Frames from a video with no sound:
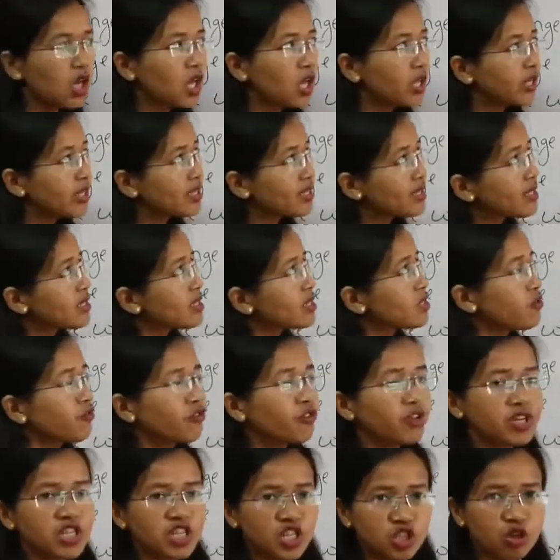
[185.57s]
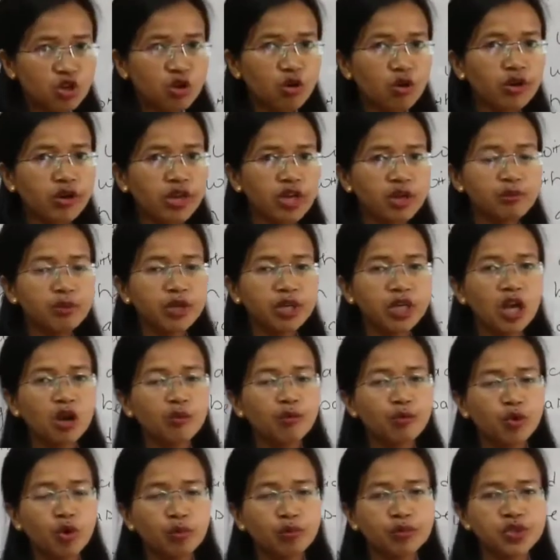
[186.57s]
This is the first chemical
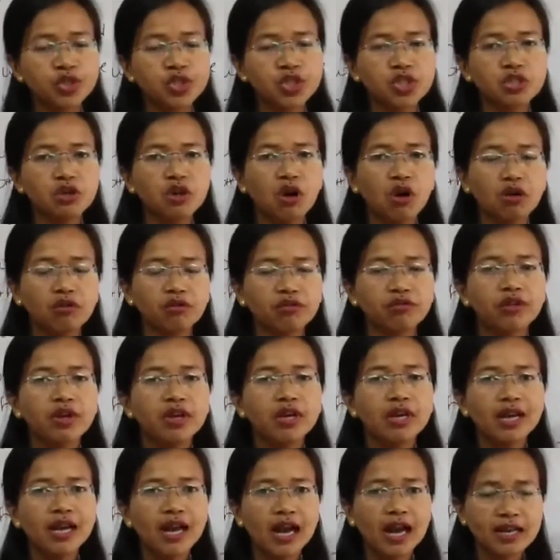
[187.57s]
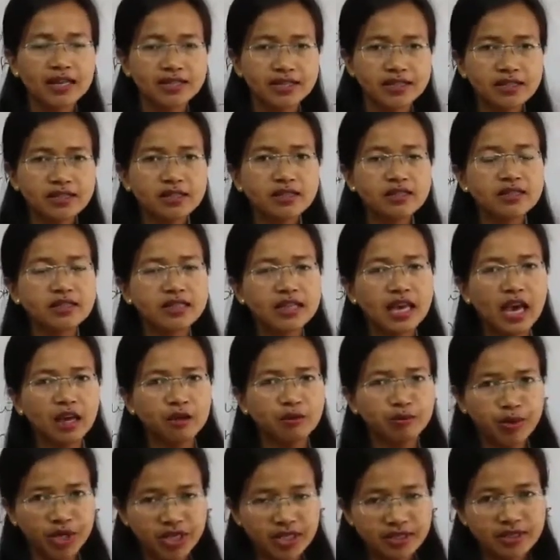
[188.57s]
property of acids and
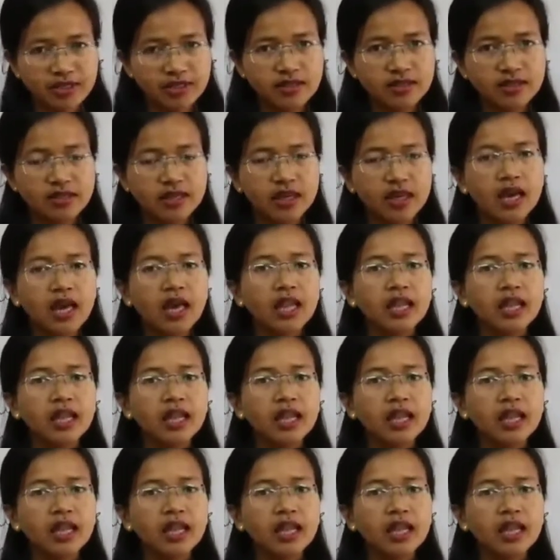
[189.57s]
bases.